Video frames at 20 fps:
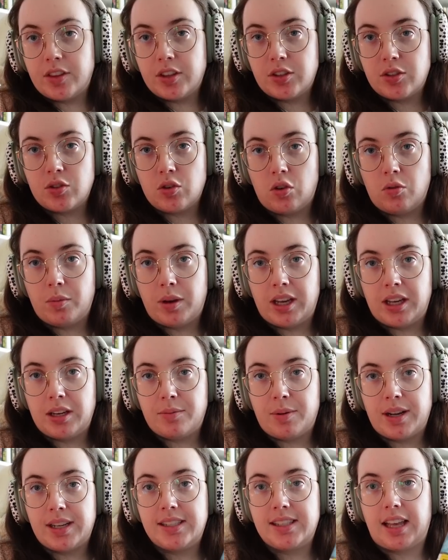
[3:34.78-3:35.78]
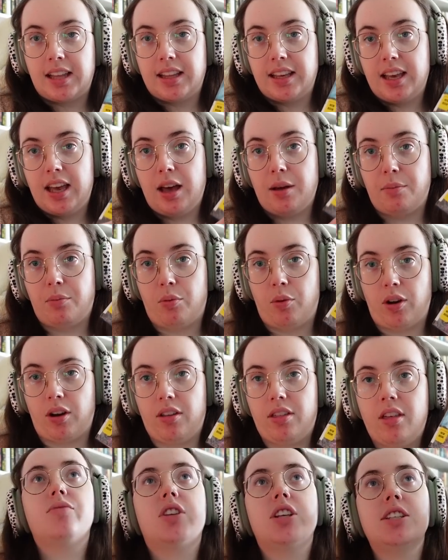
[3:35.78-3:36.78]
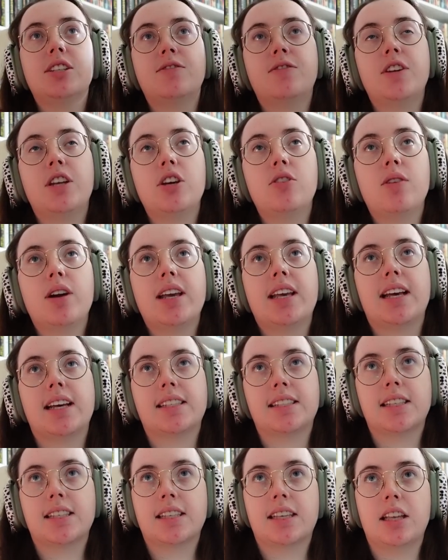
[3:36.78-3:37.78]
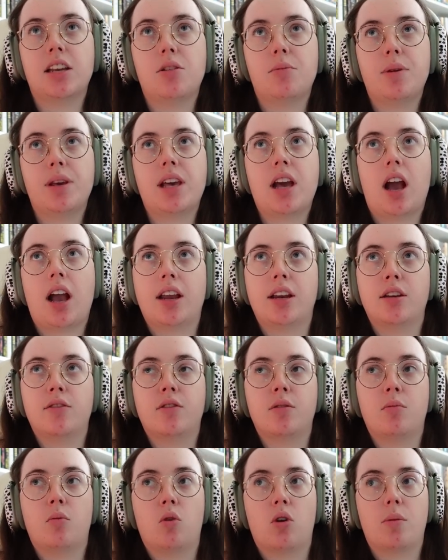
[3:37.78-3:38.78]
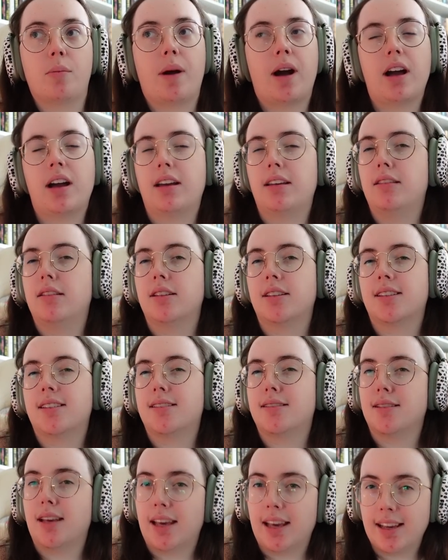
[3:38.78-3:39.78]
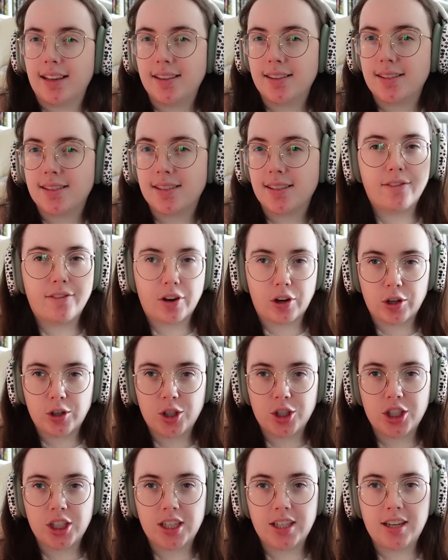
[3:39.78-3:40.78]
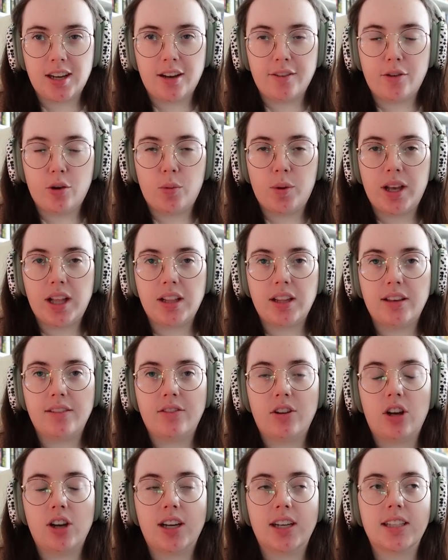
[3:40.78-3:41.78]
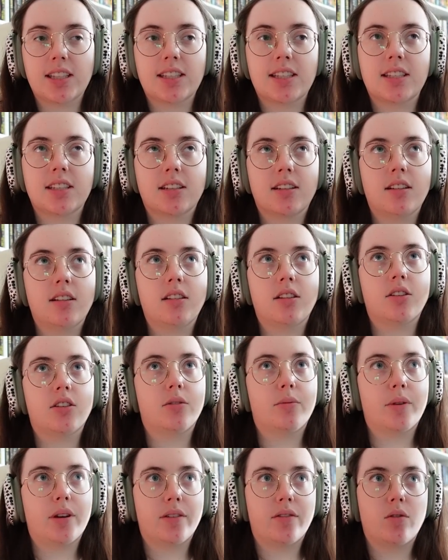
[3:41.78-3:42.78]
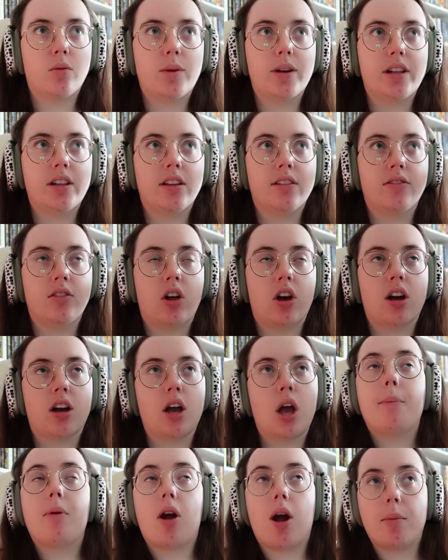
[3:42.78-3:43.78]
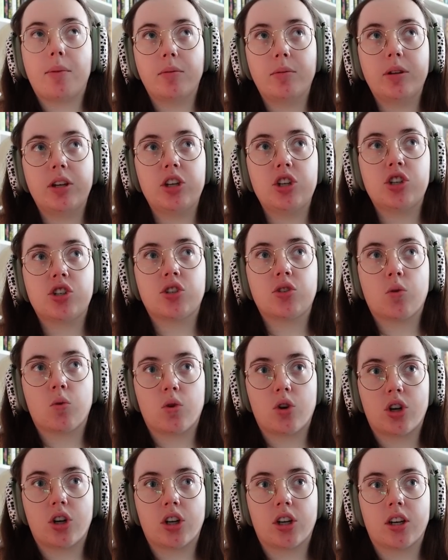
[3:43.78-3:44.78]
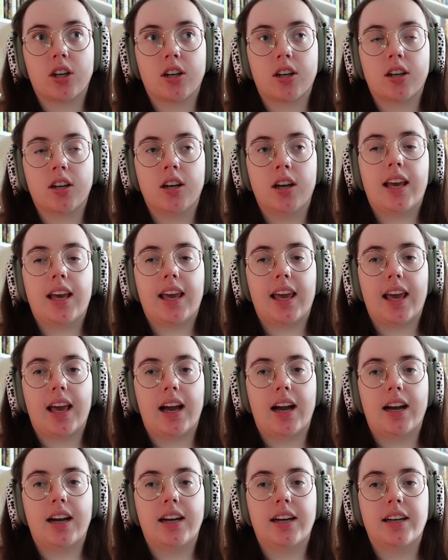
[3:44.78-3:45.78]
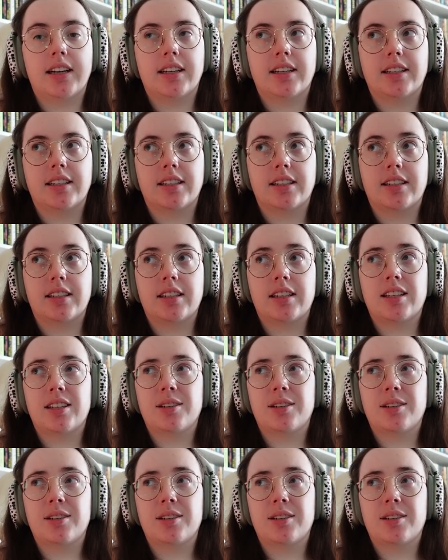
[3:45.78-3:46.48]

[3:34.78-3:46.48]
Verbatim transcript: The Soulmate by Sally Hepworth. This video I guess is going to be kind of a more behind the scenes version of a weekly vlog. It's still a little bit of a weekly vlog, probably shorter and